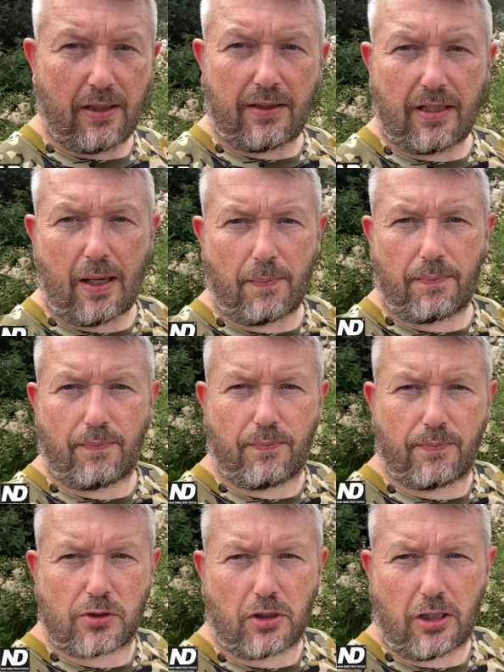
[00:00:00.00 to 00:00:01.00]
That
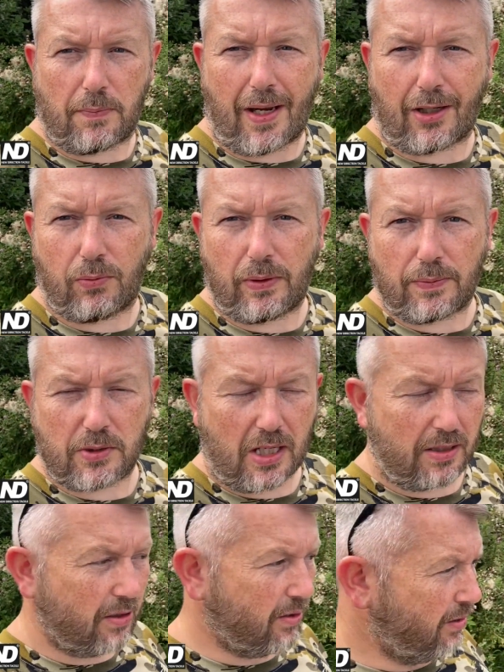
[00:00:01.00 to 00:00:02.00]
solid bag will be
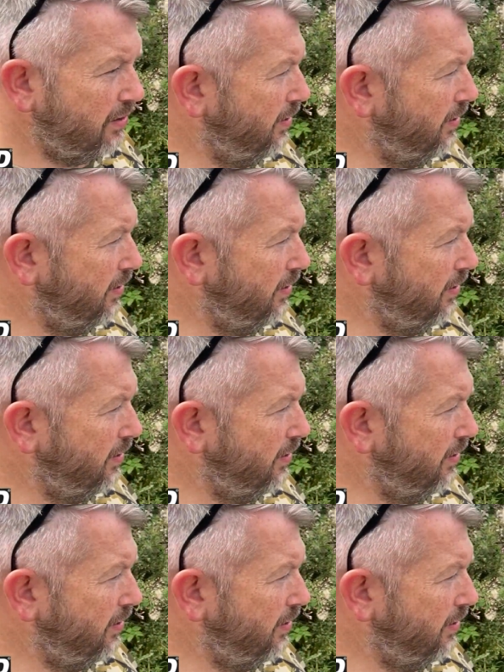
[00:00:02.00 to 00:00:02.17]
presented,